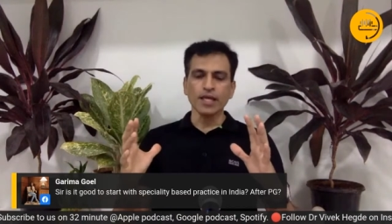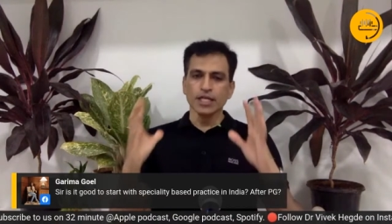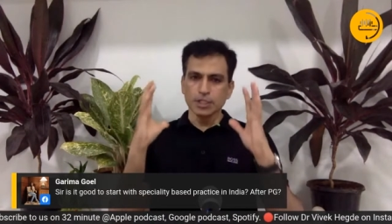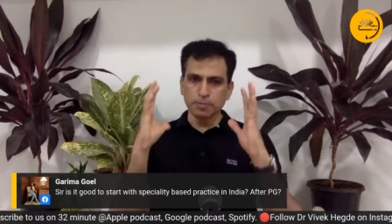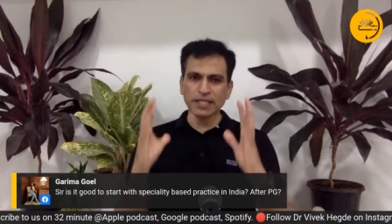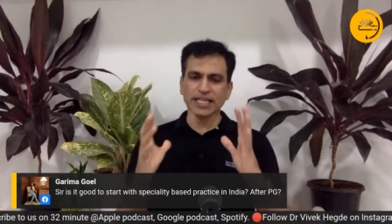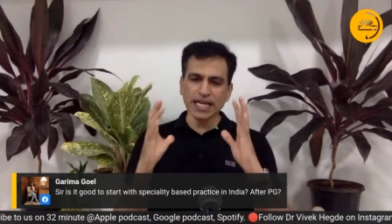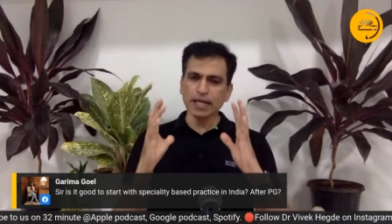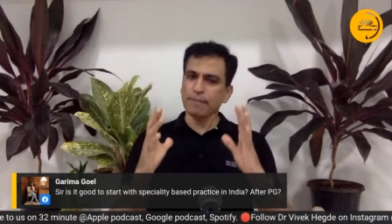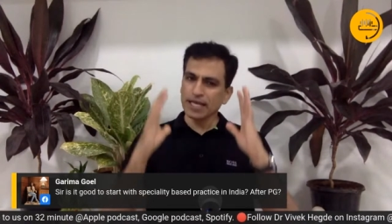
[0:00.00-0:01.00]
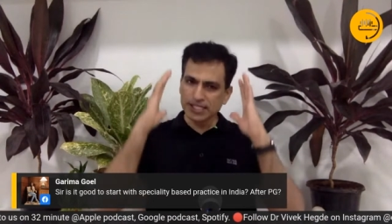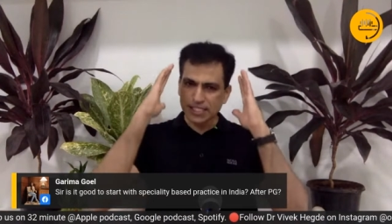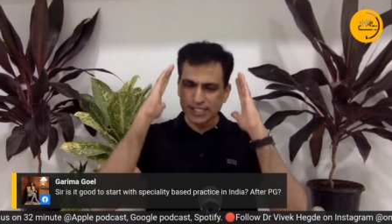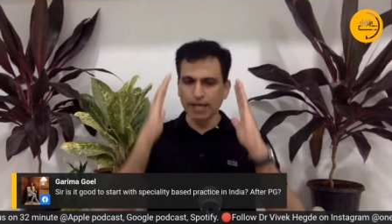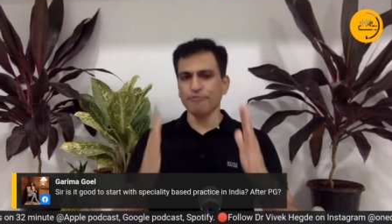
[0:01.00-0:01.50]
Specialty base is
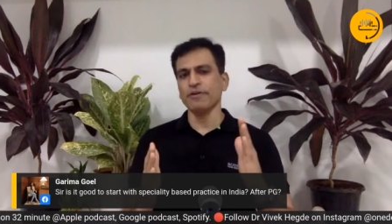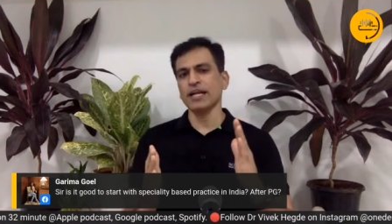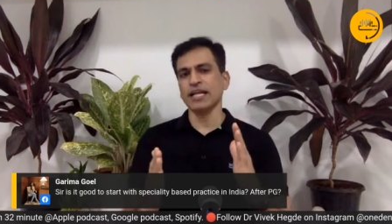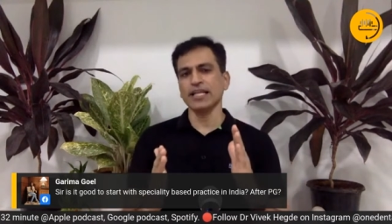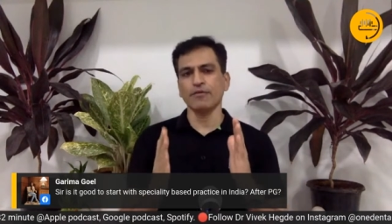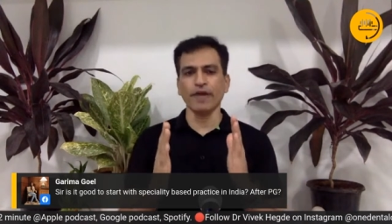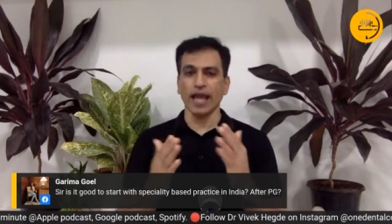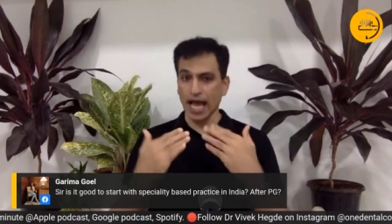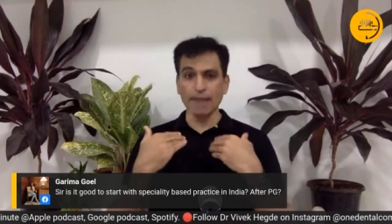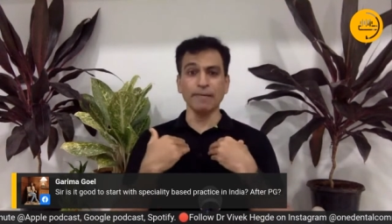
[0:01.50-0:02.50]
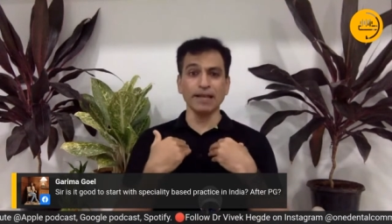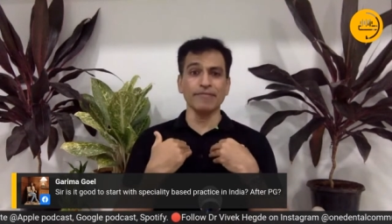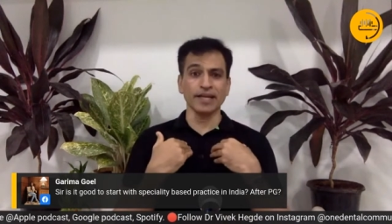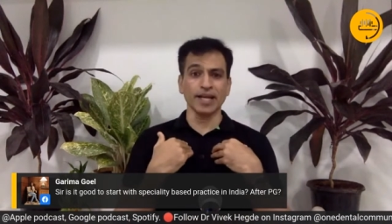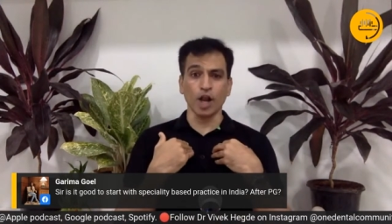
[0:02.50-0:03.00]
definitely the way. I believe
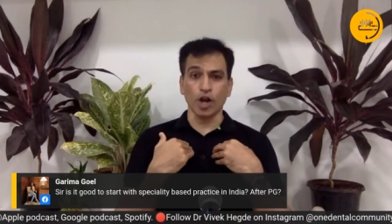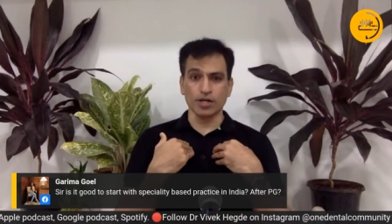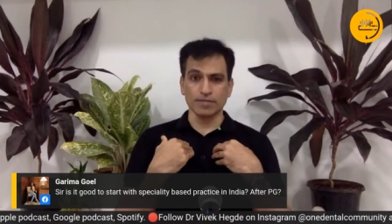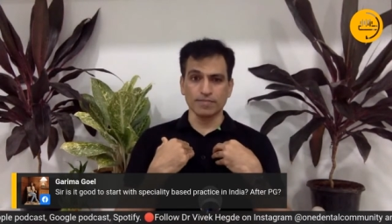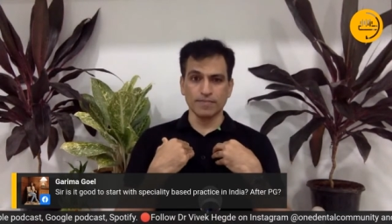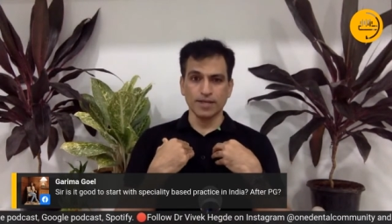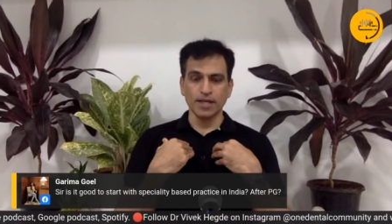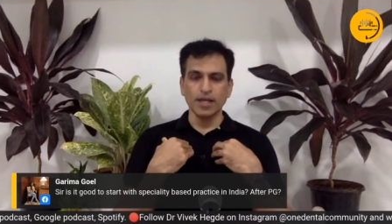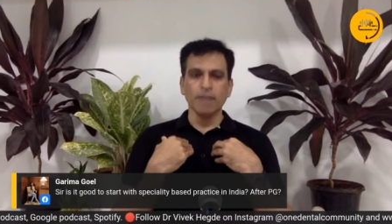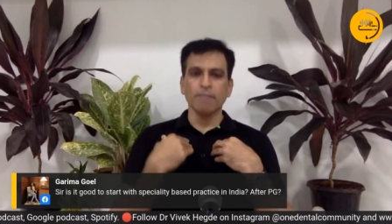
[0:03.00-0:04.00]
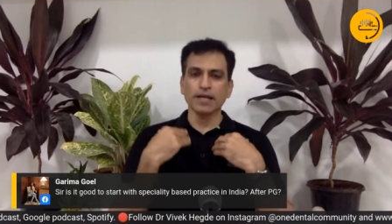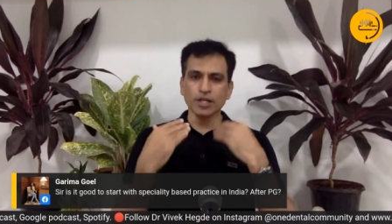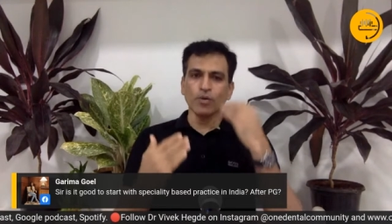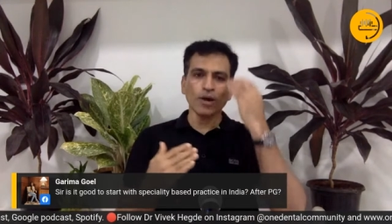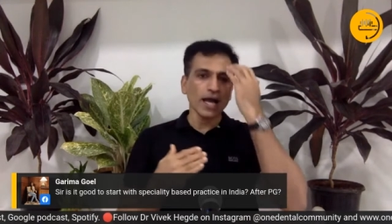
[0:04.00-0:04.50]
in it a lot. But you
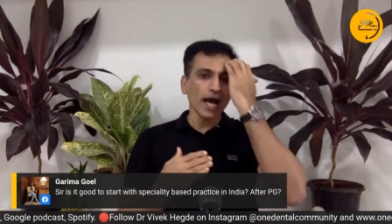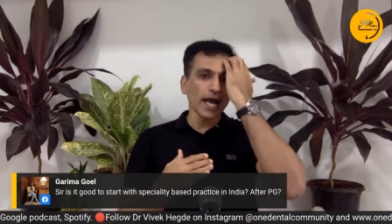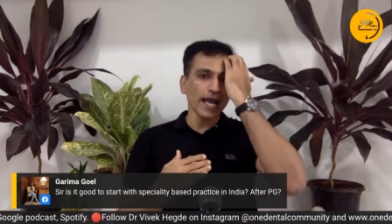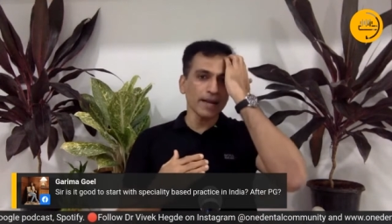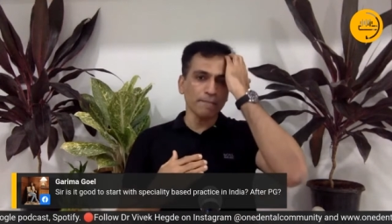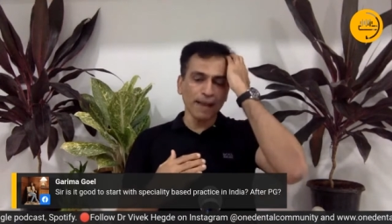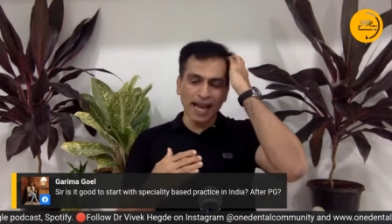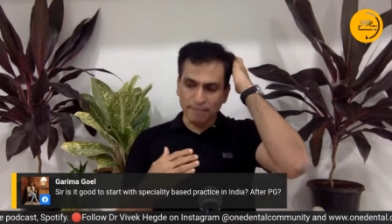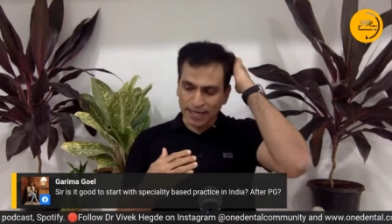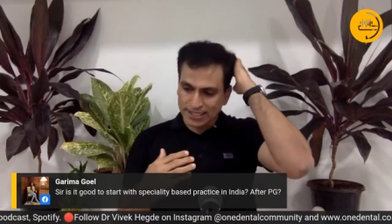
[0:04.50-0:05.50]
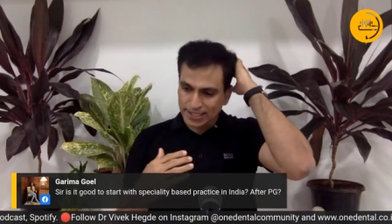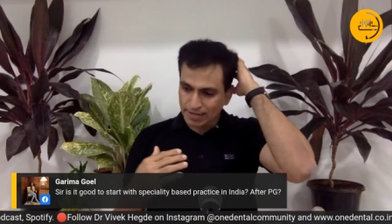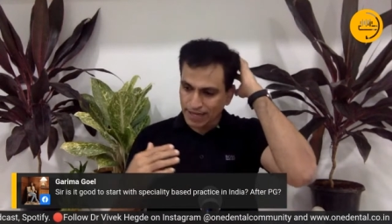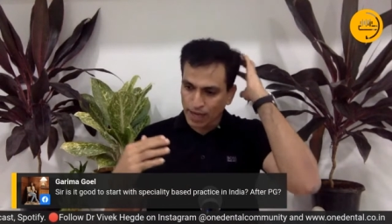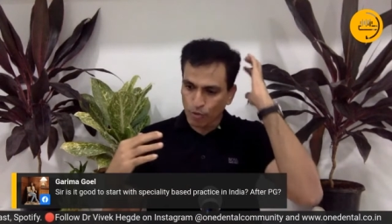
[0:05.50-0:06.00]
know what? I had planned myself
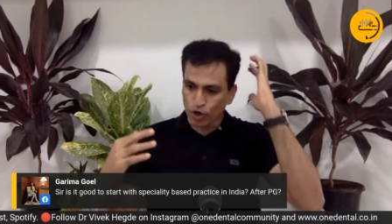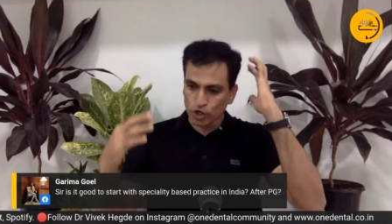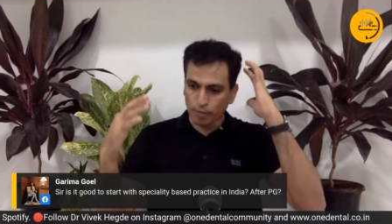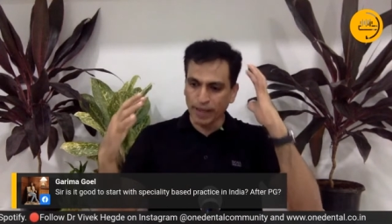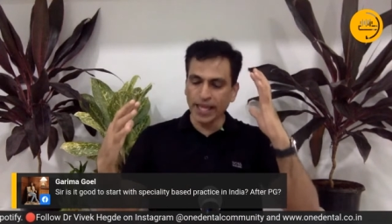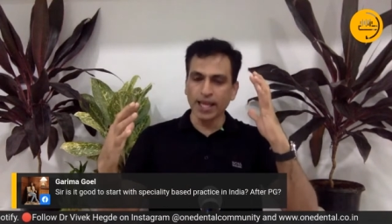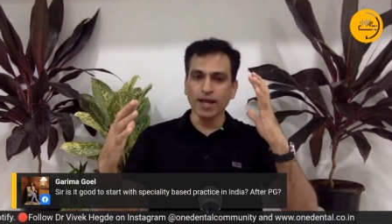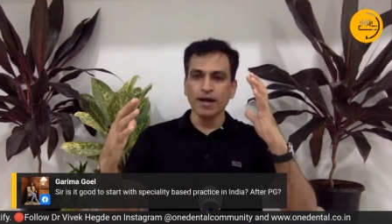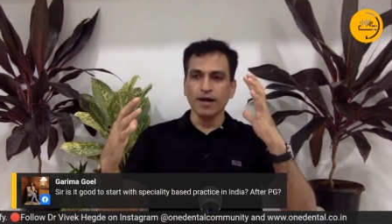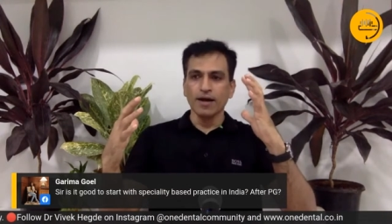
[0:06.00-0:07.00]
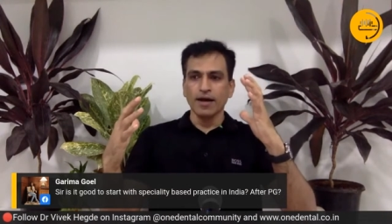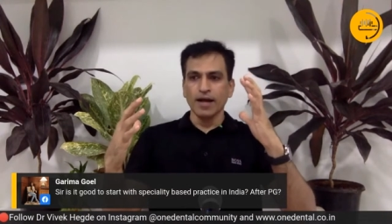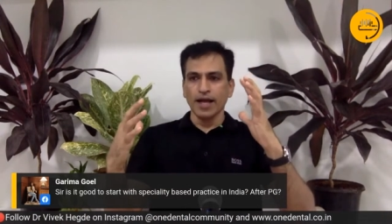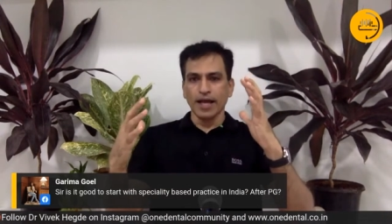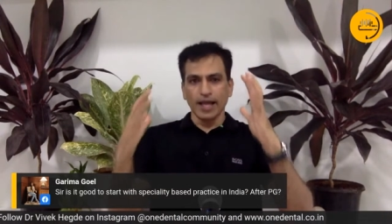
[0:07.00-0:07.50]
that I want to be
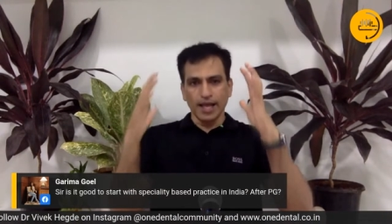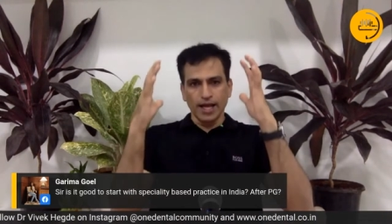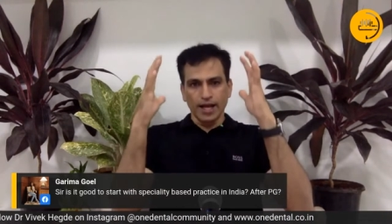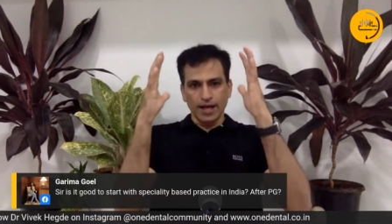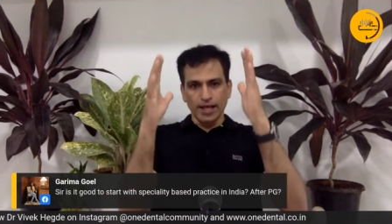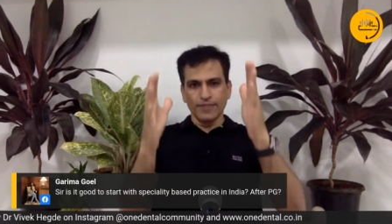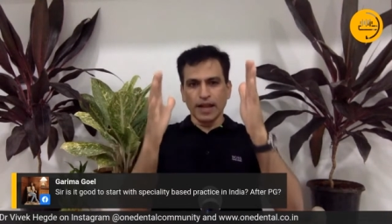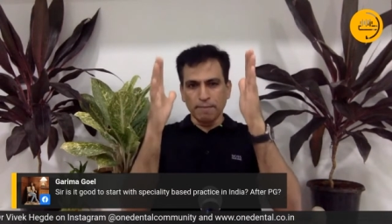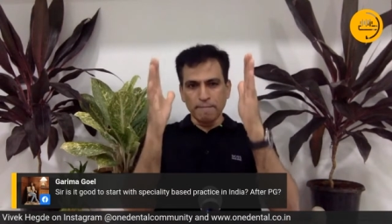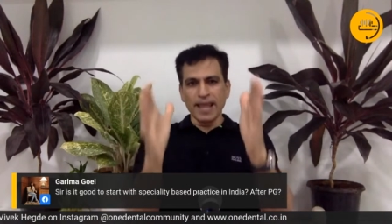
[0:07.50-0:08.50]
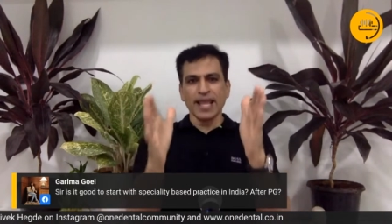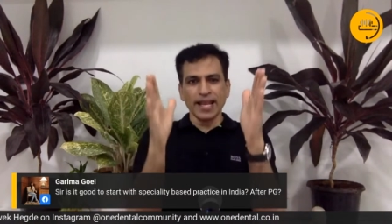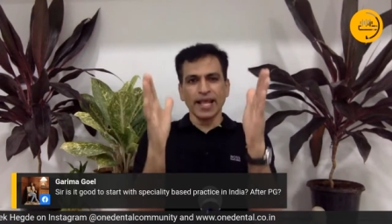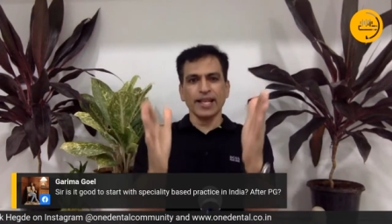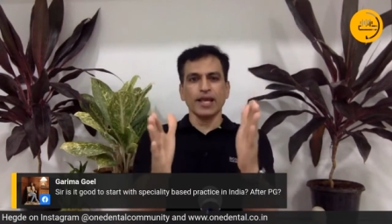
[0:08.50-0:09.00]
in that main
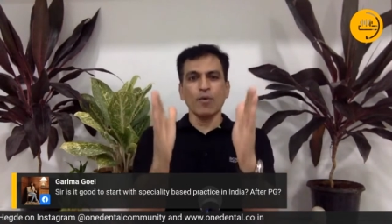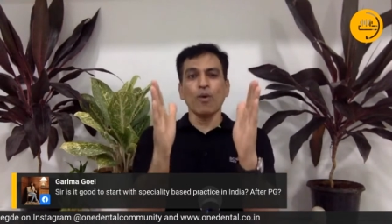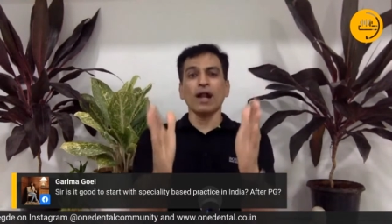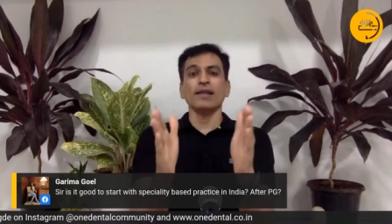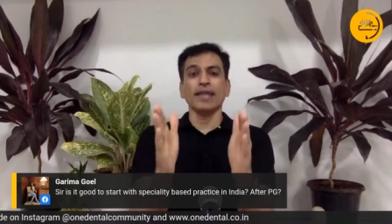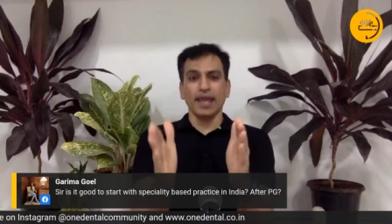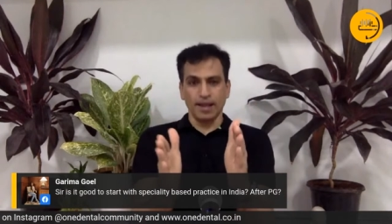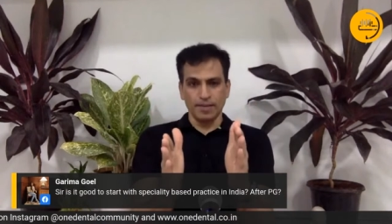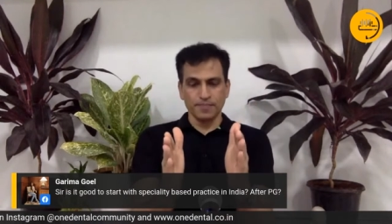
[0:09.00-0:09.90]
area one day.